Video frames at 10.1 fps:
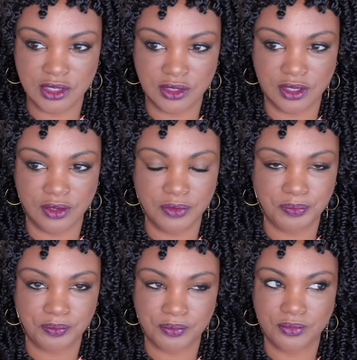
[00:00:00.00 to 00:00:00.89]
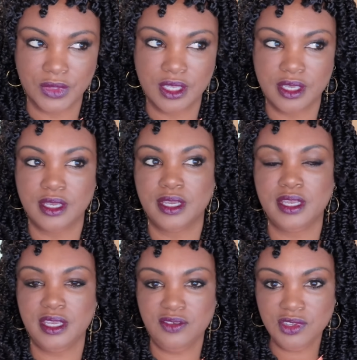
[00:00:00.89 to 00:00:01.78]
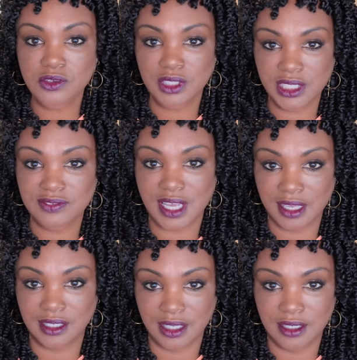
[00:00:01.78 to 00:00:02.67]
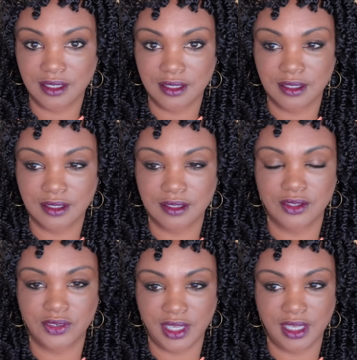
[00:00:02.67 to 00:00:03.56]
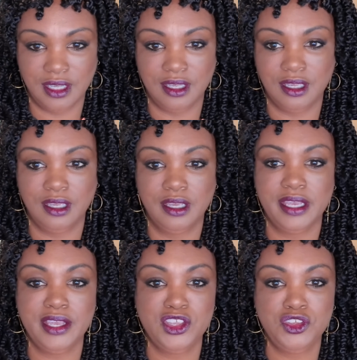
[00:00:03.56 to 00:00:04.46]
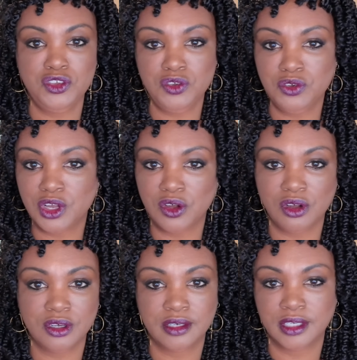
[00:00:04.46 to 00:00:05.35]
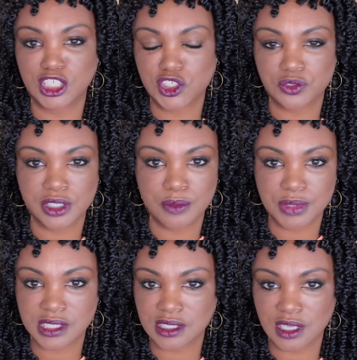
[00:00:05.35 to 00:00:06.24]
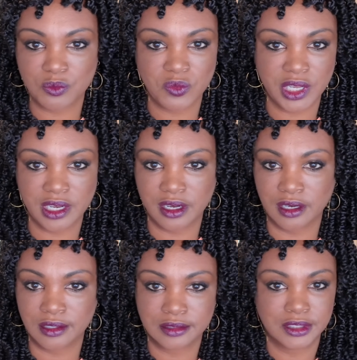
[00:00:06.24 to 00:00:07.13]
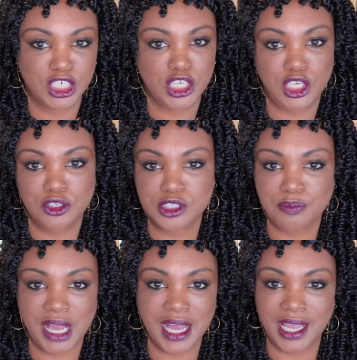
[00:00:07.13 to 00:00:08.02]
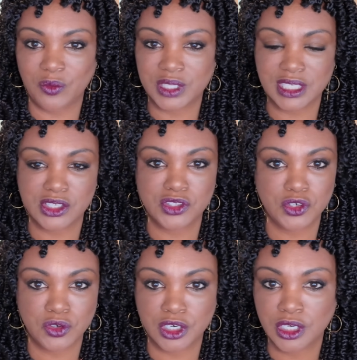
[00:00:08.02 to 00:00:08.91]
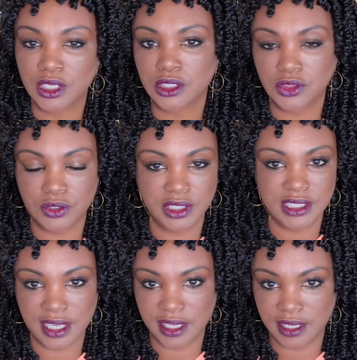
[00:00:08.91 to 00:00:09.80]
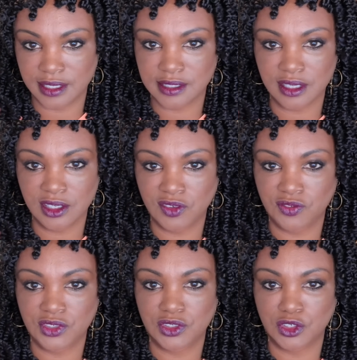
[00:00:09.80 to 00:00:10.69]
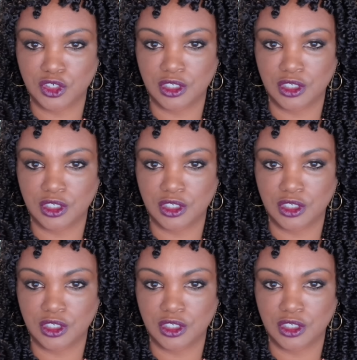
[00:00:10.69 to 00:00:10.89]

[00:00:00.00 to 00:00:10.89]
to know. If you leave Thailand, okay, and you go on a trip somewhere close by within your 30 days of your